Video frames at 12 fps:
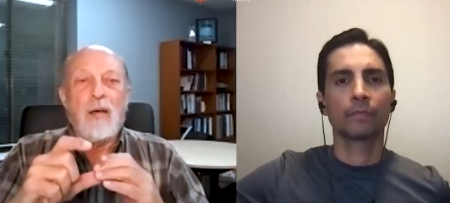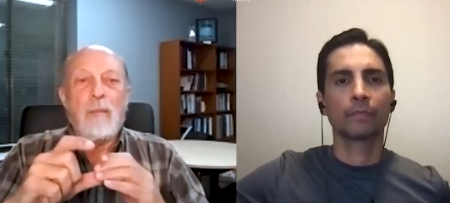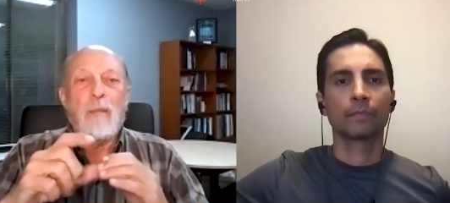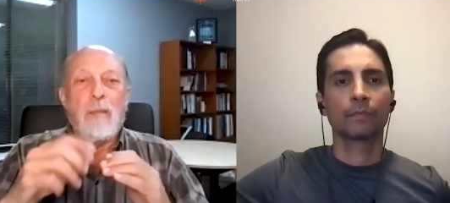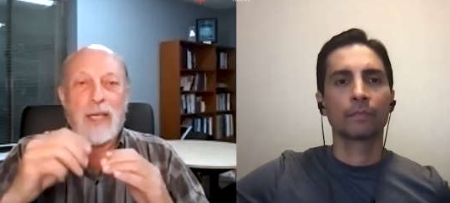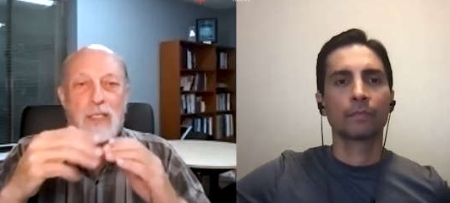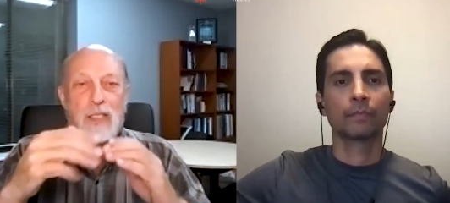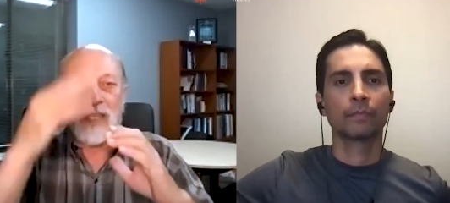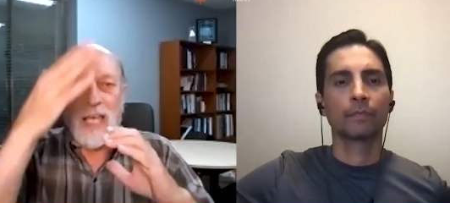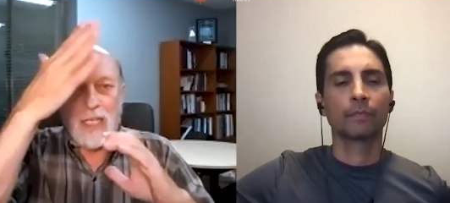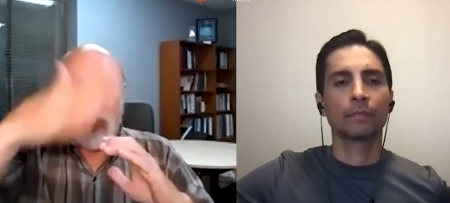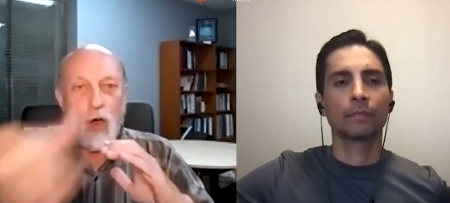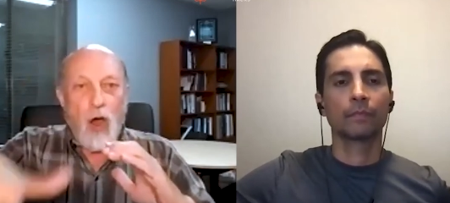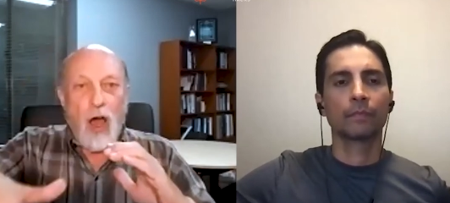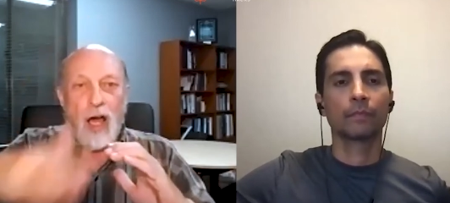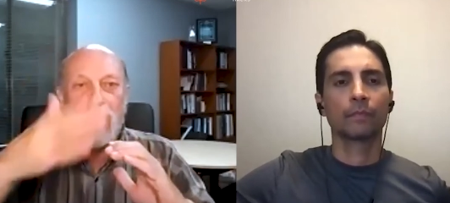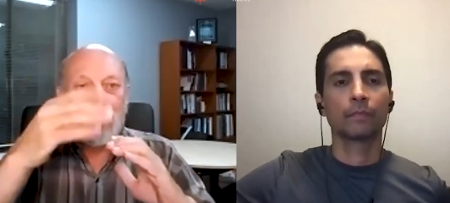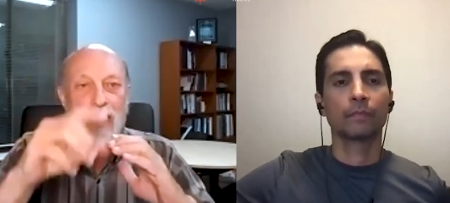Speaker 1: because of that
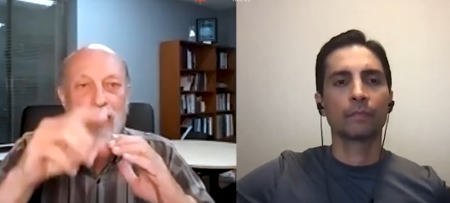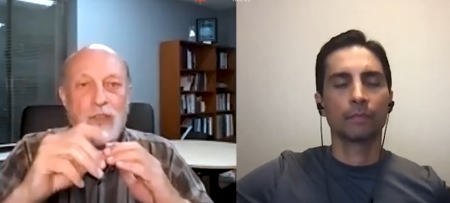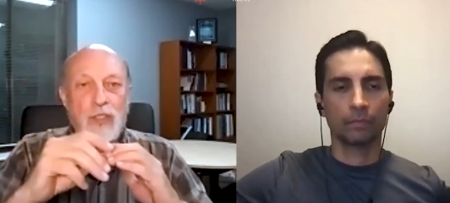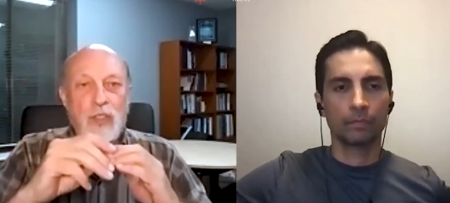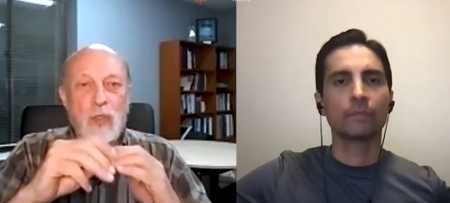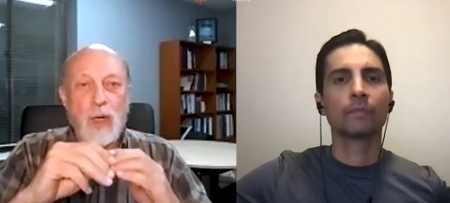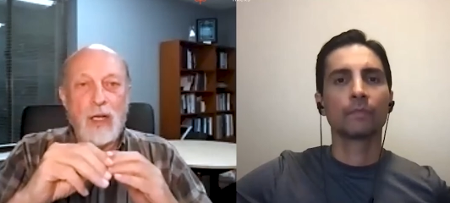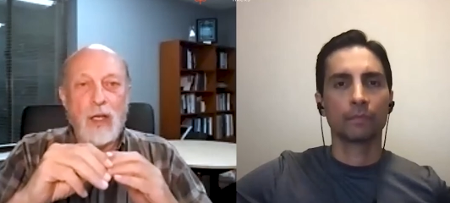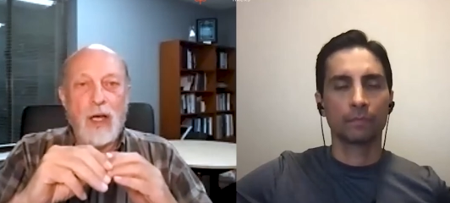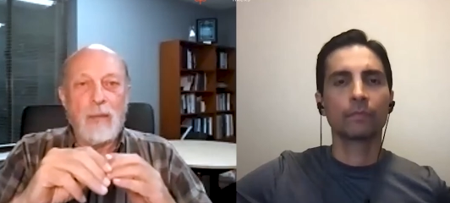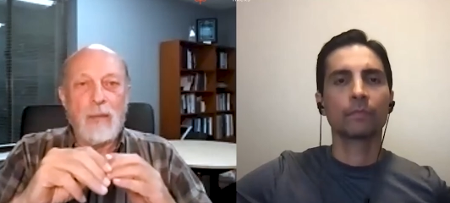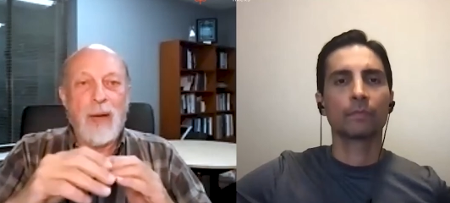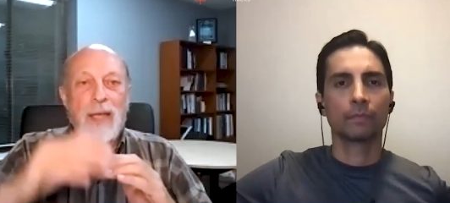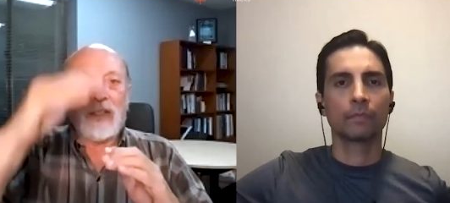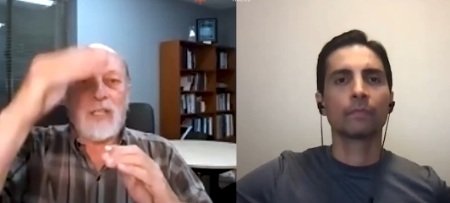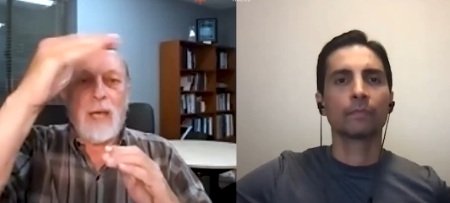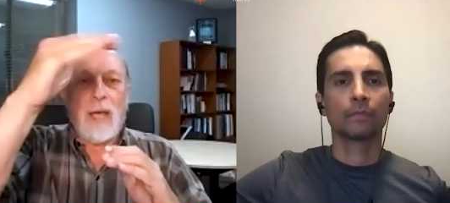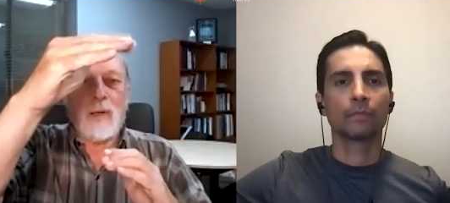law, inverse square law, by the
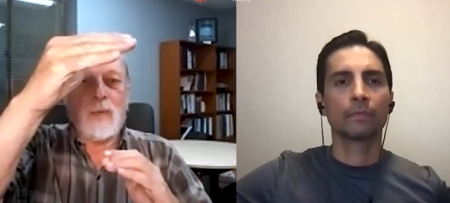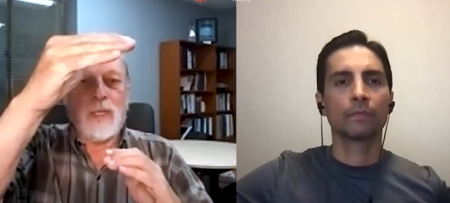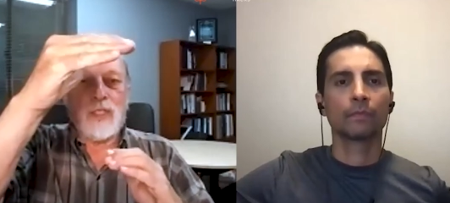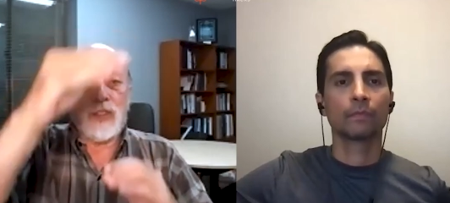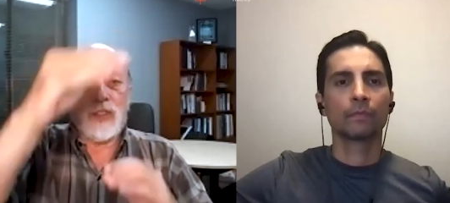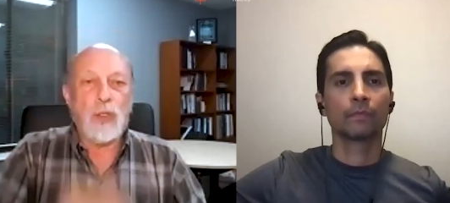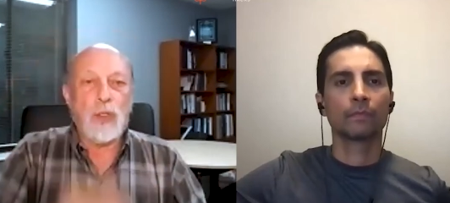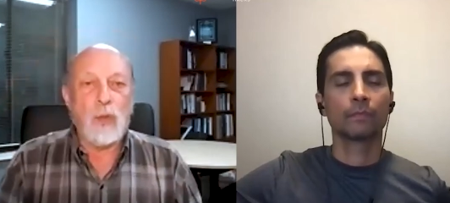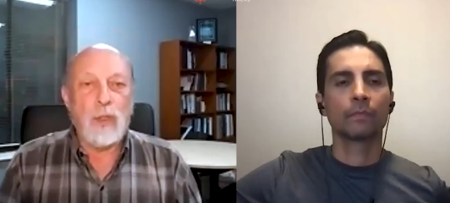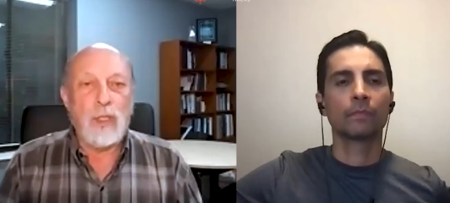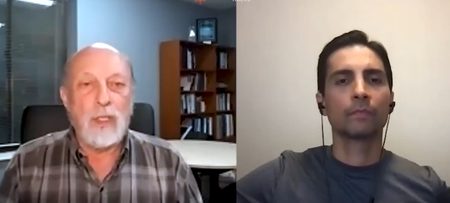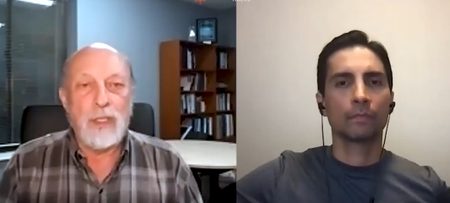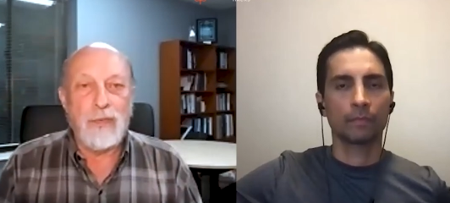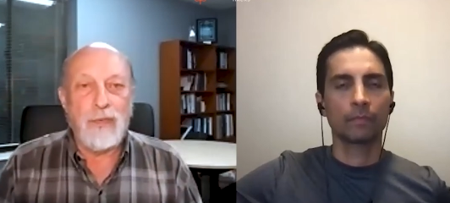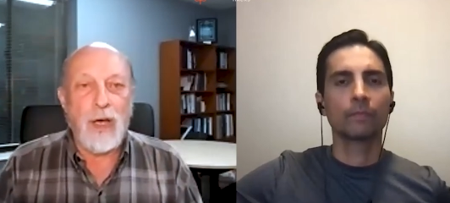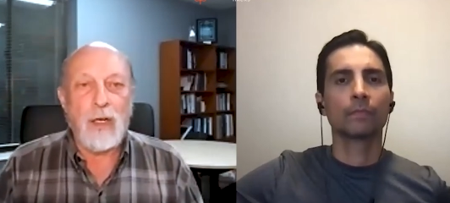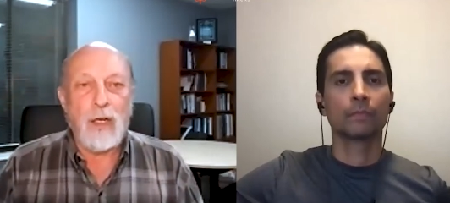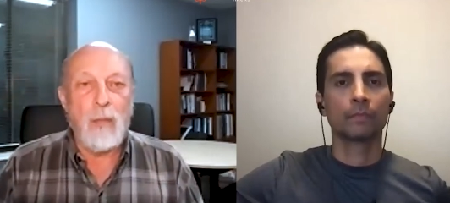time it reaches you, you've
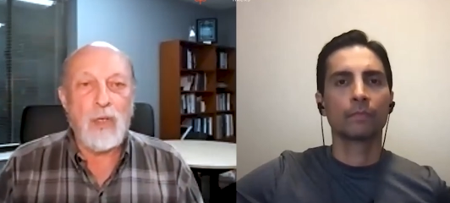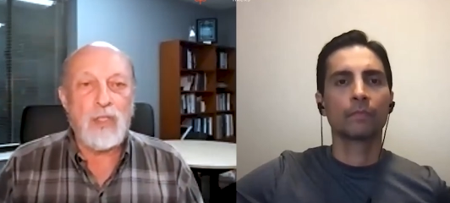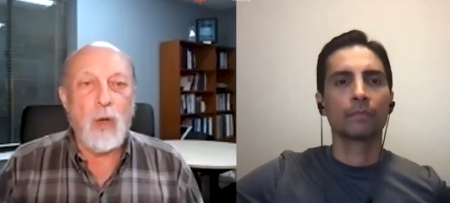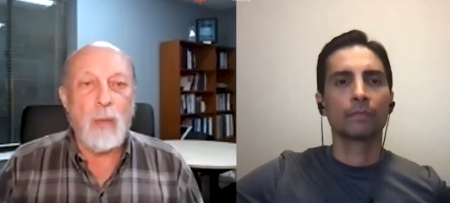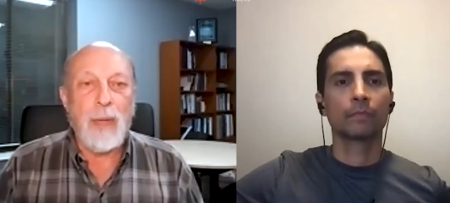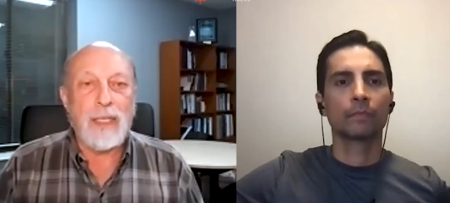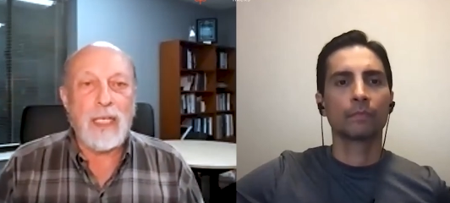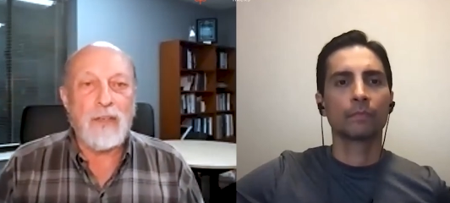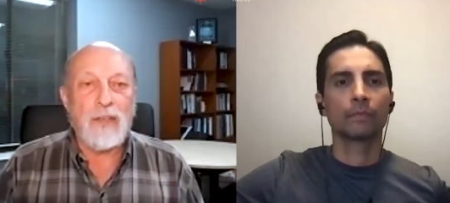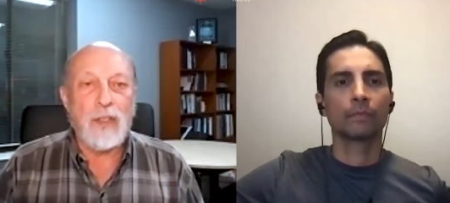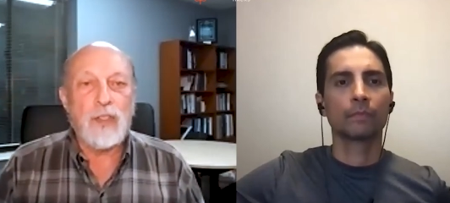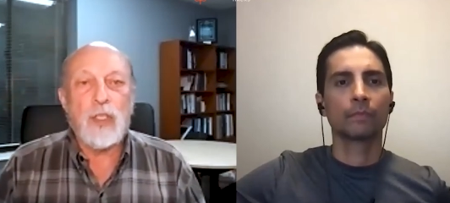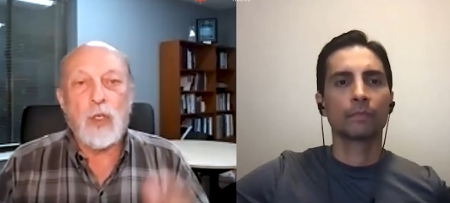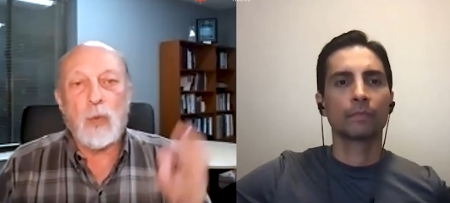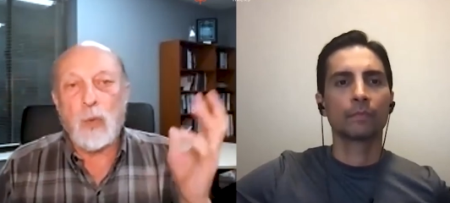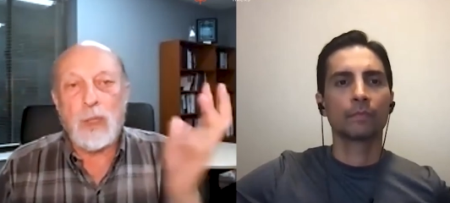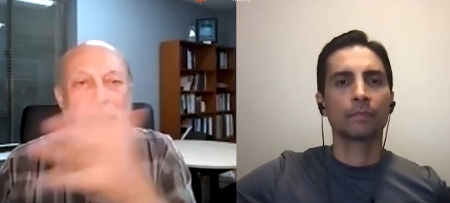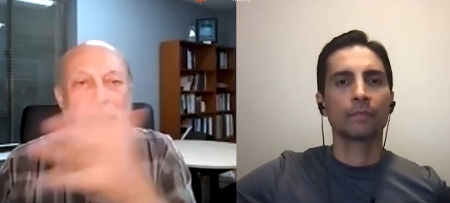got almost no magnetic field. So you're
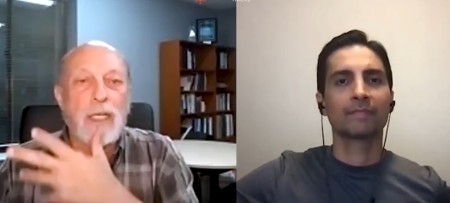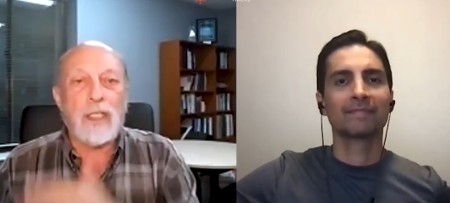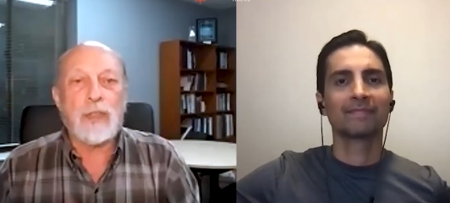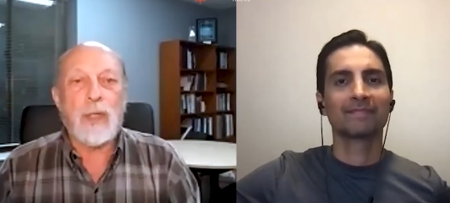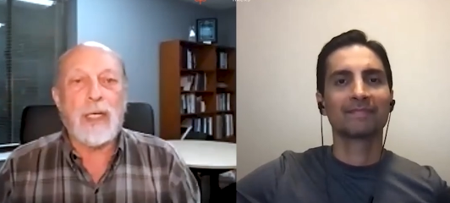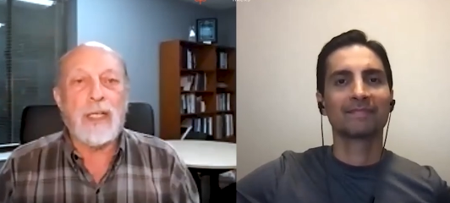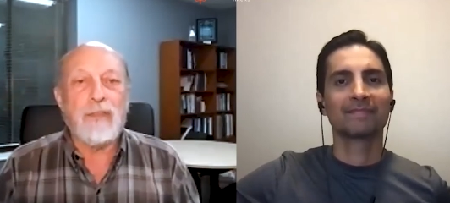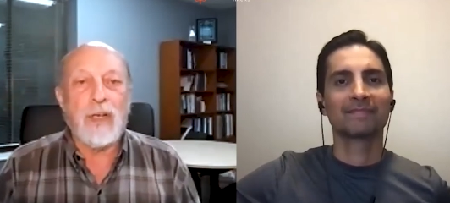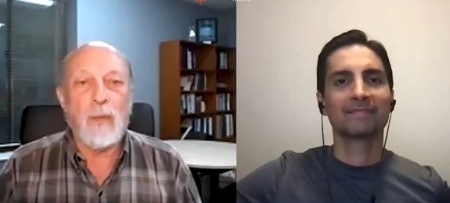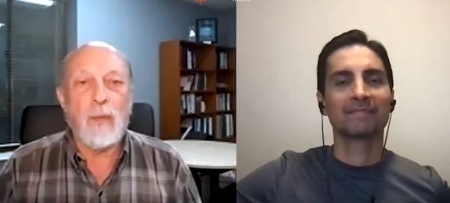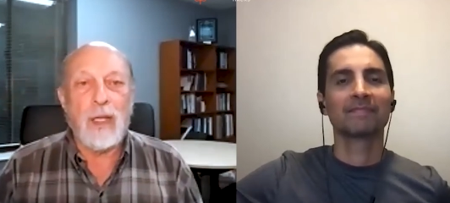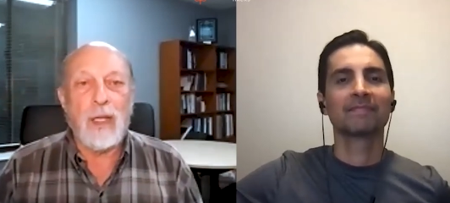really not entraining very well at